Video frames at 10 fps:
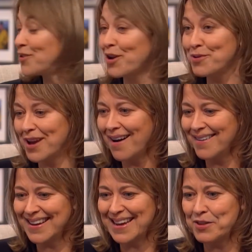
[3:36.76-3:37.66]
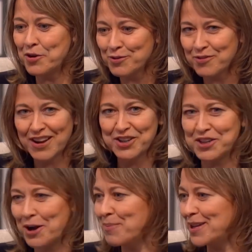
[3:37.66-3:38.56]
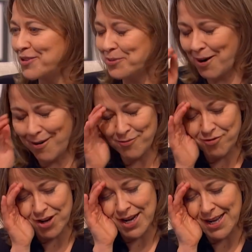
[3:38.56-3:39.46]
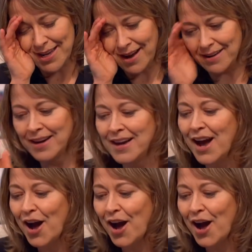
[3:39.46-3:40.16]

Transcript: I'm so young. In the, you're flashing up pictures where I'm really young.